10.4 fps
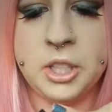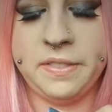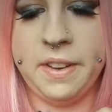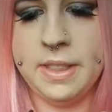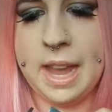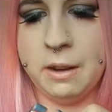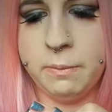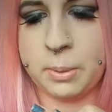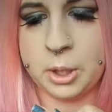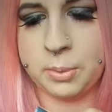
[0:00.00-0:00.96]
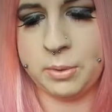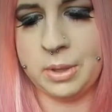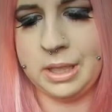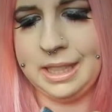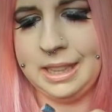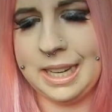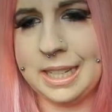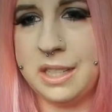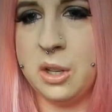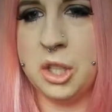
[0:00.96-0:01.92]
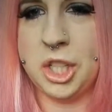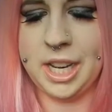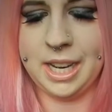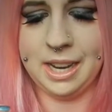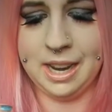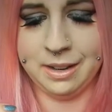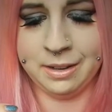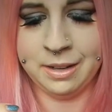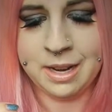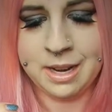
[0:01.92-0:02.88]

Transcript: I found the e.l.f. brush was really like dodgy and